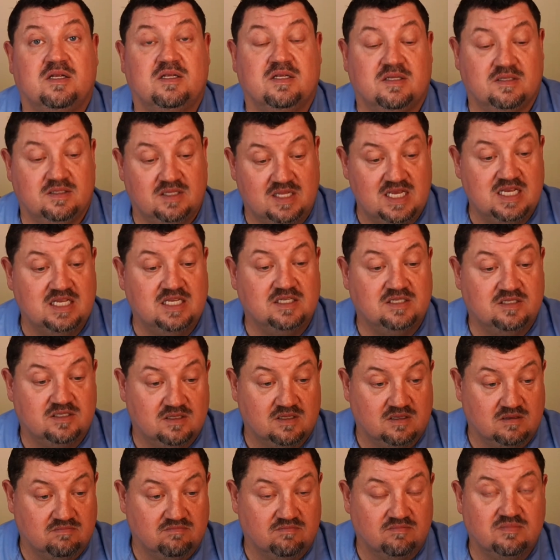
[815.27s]
these
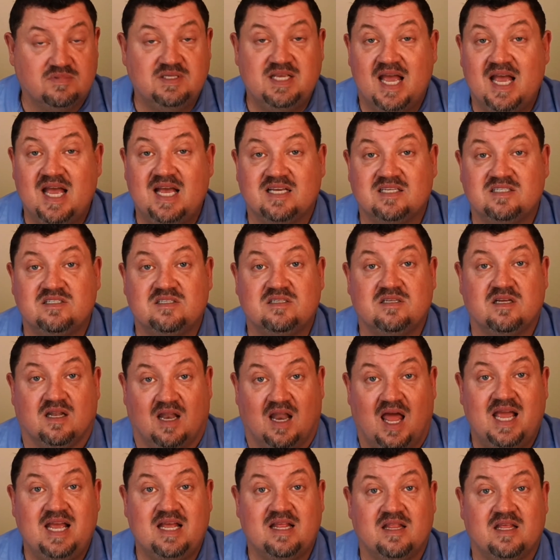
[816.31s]
tests
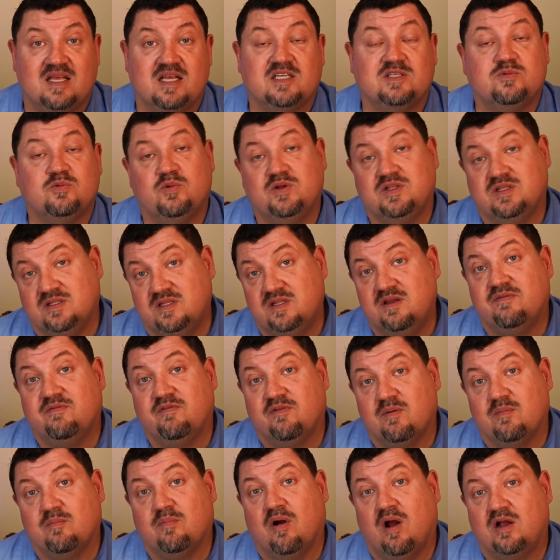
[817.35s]
like this with
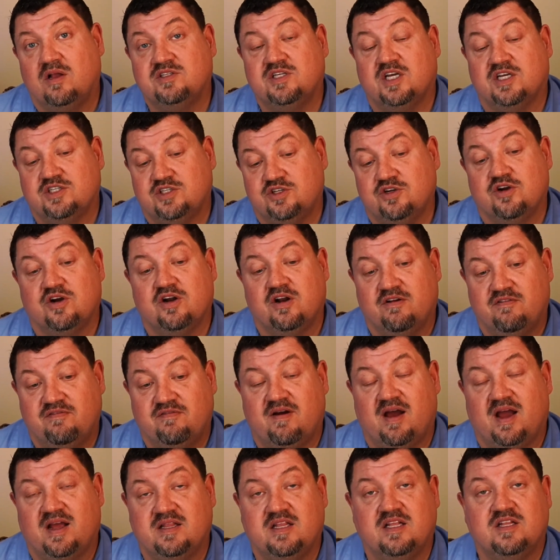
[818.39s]
different projects, you're going to
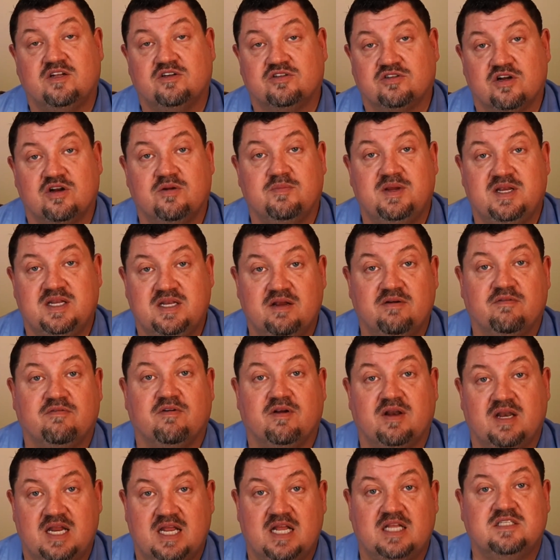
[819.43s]
find that there's going to be
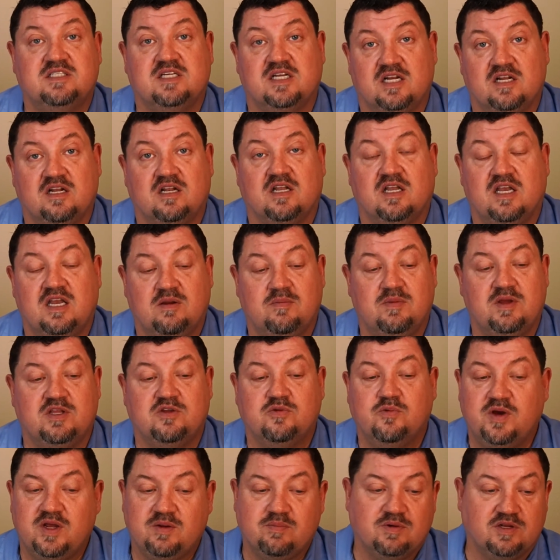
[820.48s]
different needs, and it'll need to be
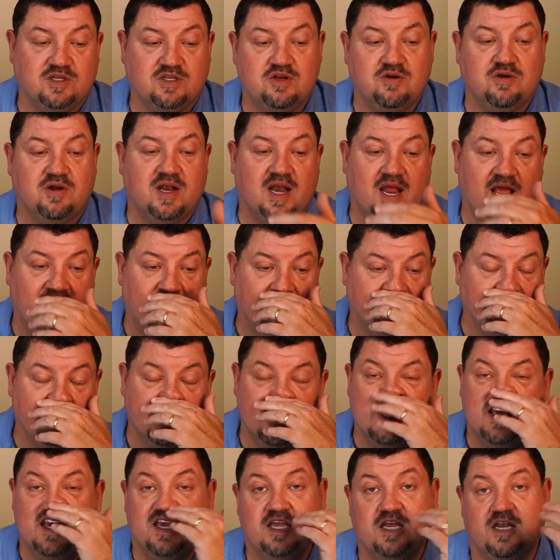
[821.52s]
tweaked, but you can have
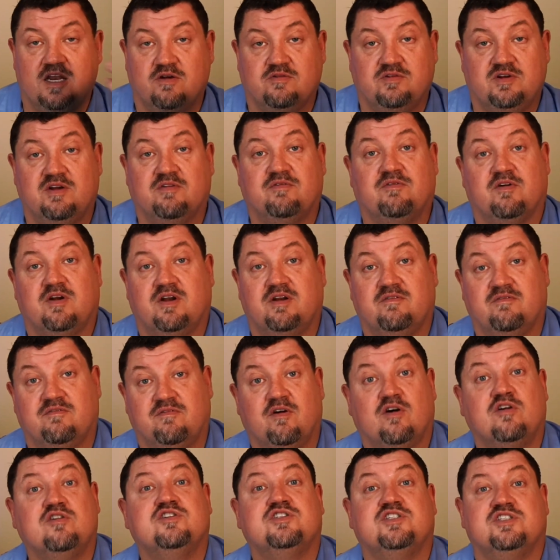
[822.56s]
different
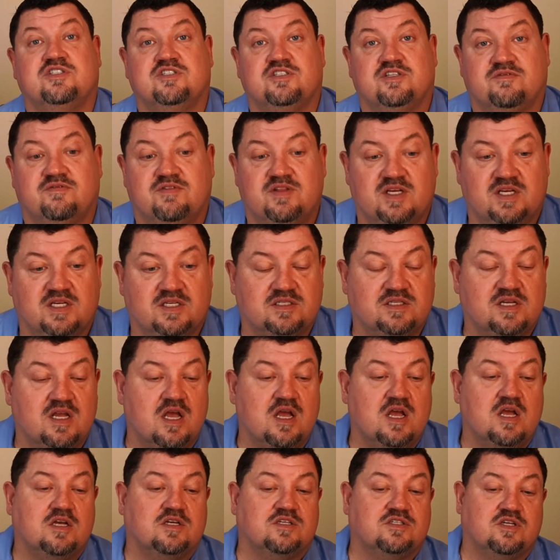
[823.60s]
versions of this.
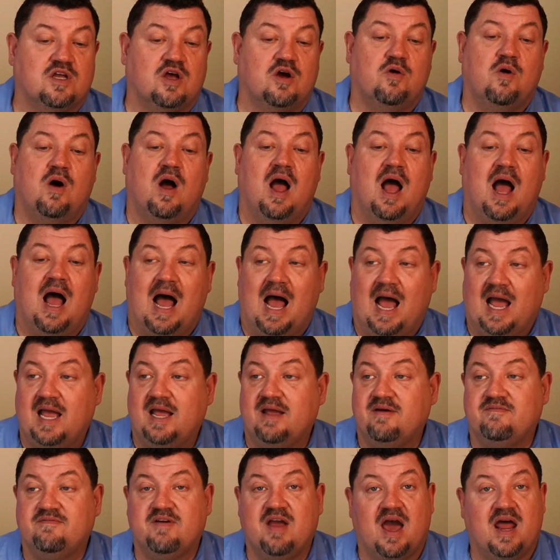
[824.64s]
So
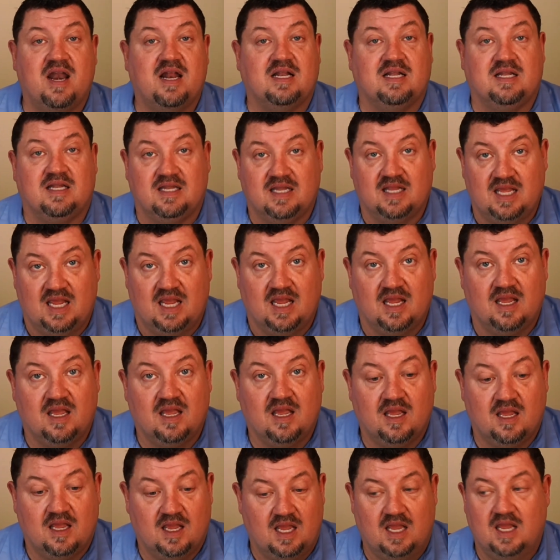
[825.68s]
I've got a link
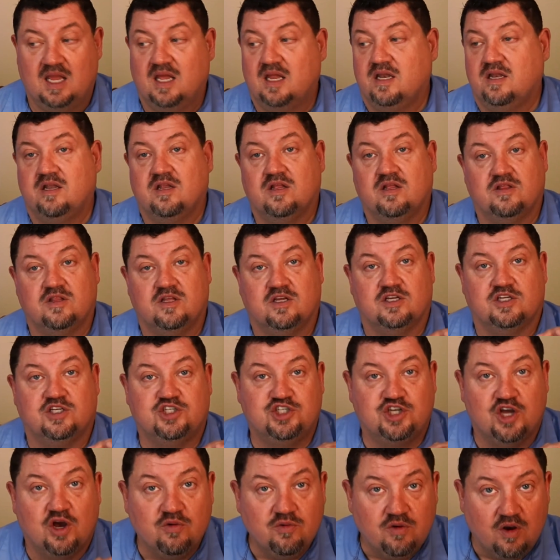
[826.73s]
in the
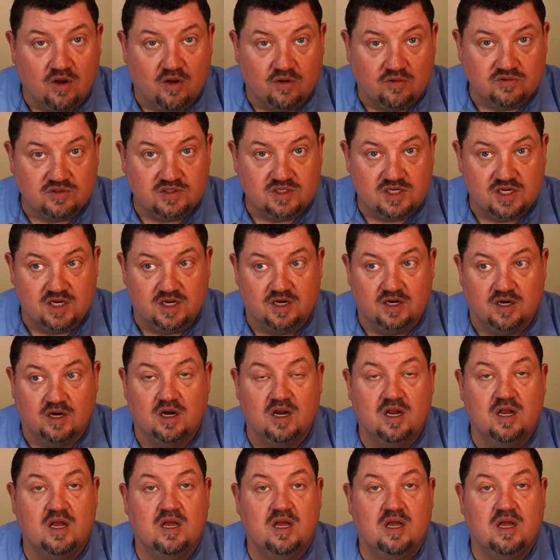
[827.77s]
show notes here,